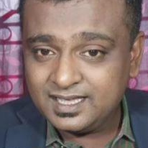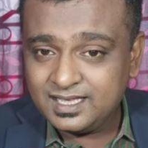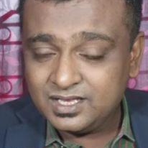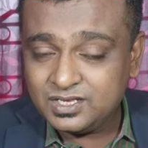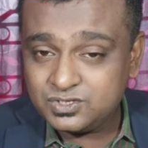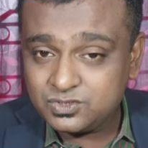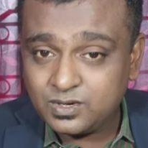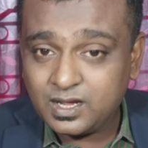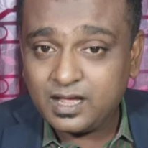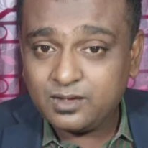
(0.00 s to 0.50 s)

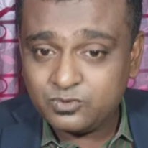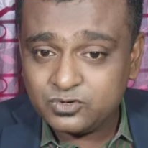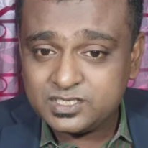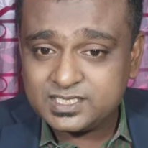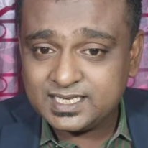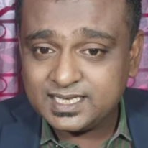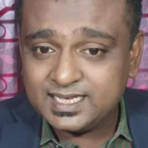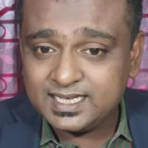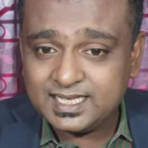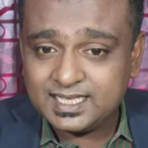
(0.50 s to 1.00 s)
So I would
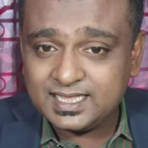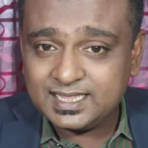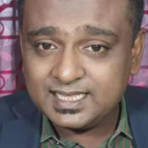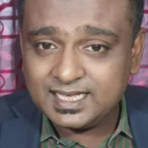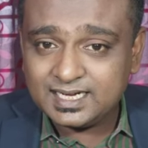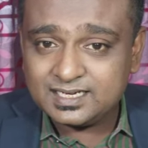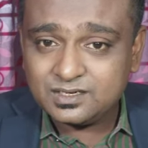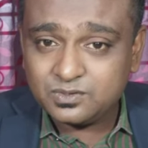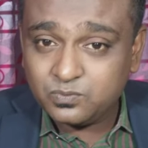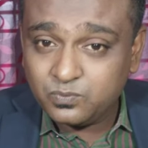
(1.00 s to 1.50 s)
say
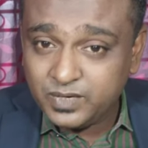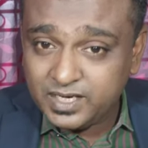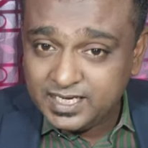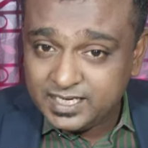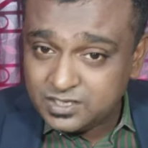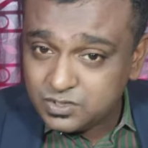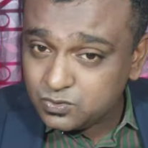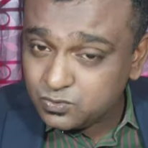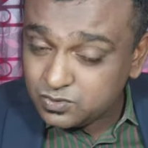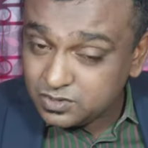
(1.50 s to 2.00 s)
that we
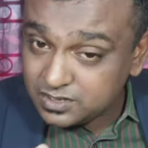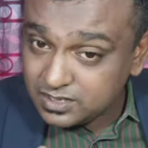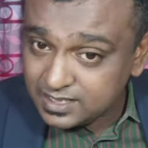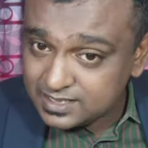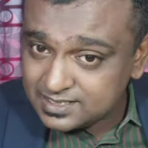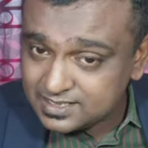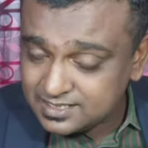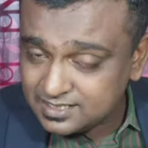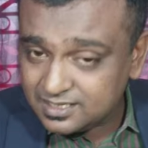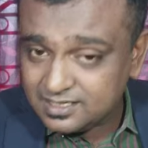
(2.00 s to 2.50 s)
need to
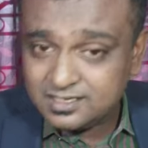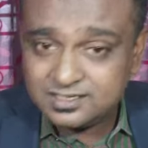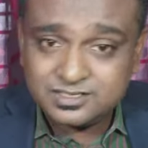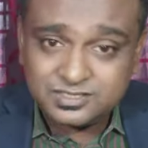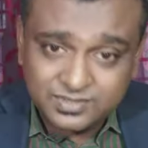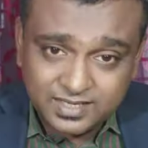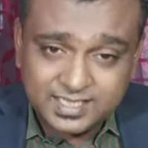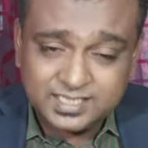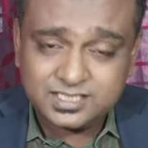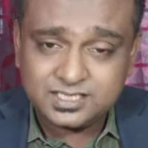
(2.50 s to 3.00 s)
trust
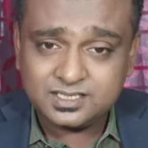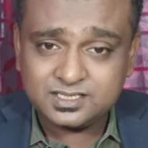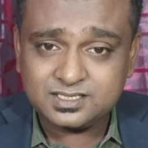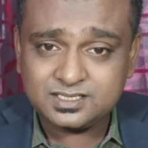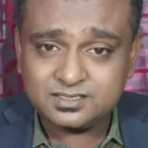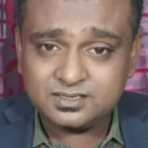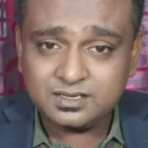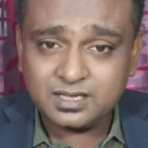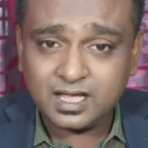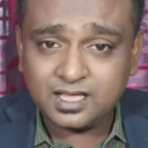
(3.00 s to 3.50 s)

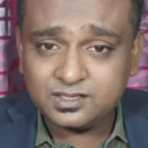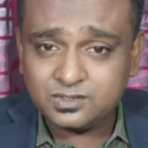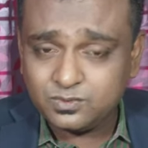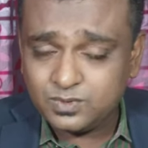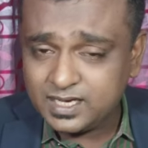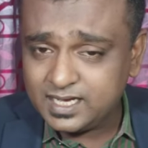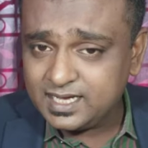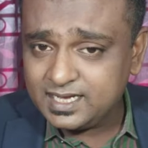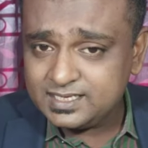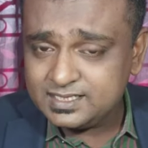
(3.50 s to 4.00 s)
strangers.
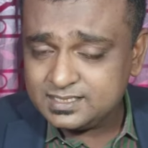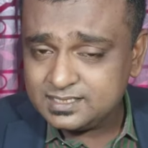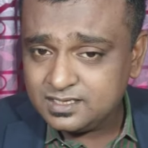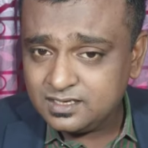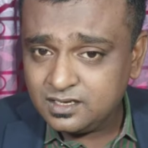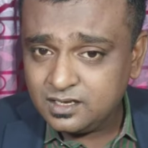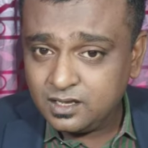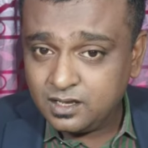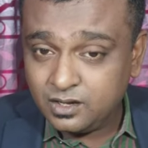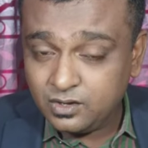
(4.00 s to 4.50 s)
Otherwise,
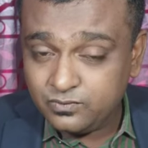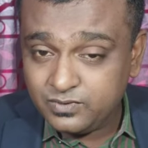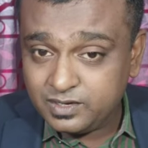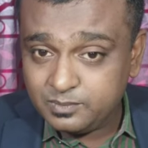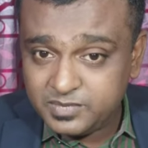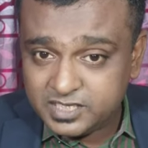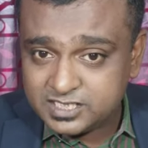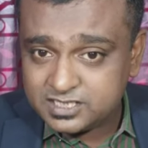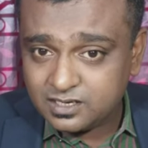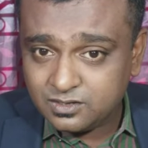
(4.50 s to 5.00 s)
we'll
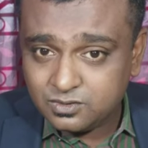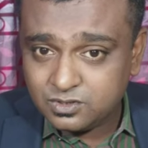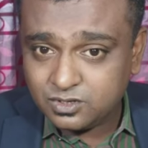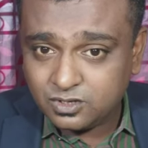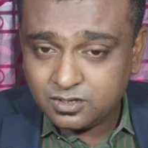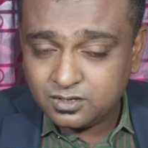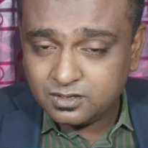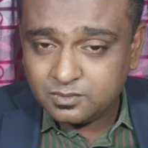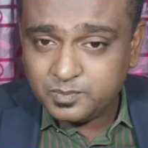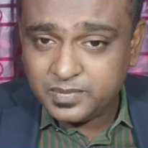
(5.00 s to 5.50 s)
miss out
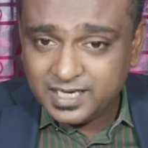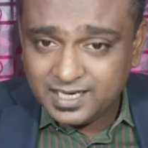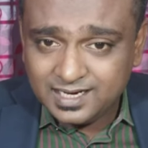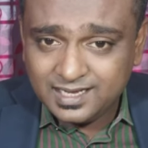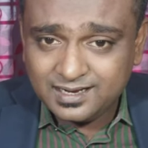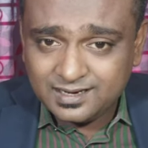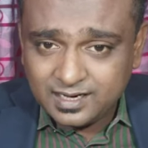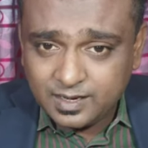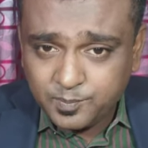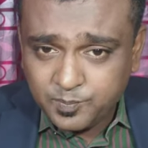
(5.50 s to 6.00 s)
on
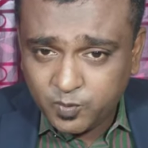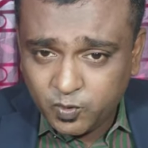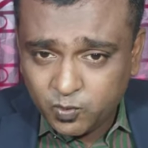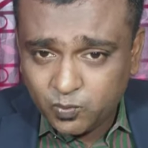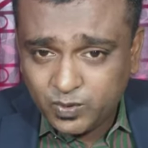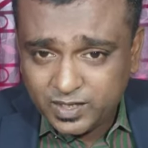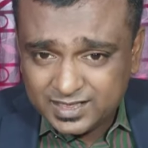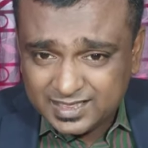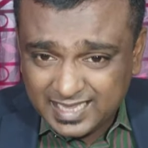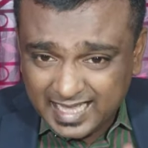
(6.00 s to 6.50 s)
building rapport
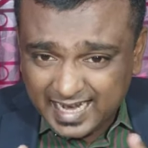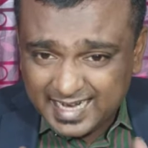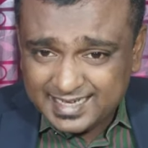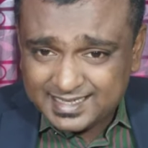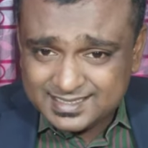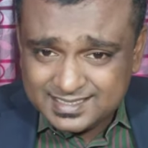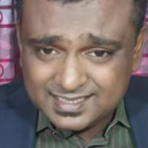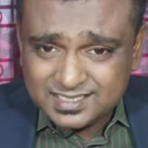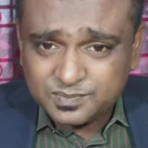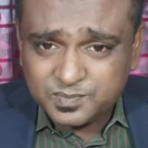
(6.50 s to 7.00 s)
with
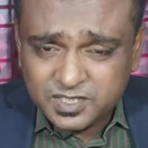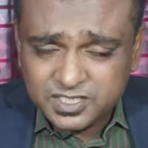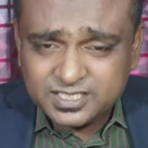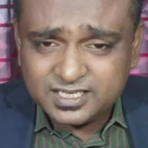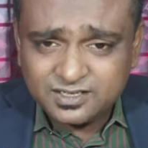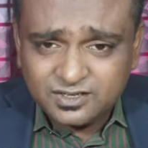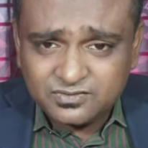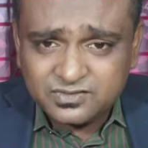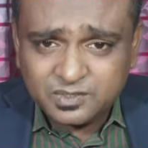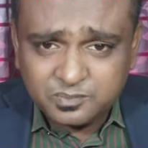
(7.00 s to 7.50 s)

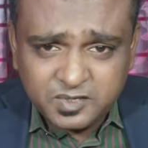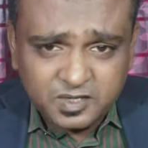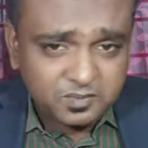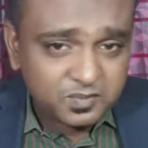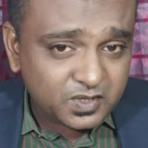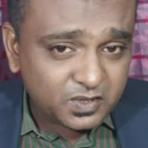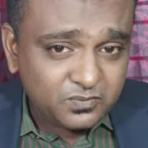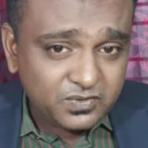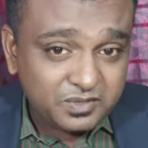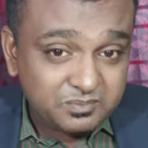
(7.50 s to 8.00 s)
96% of the
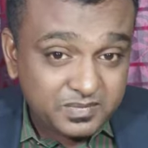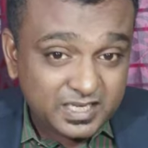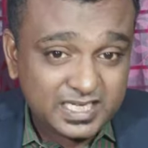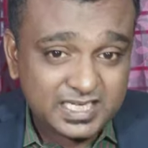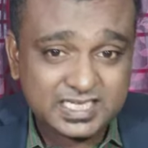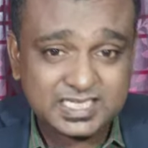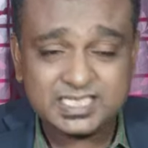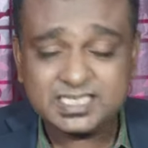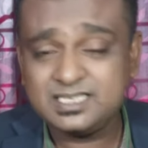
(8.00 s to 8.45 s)
people we meet.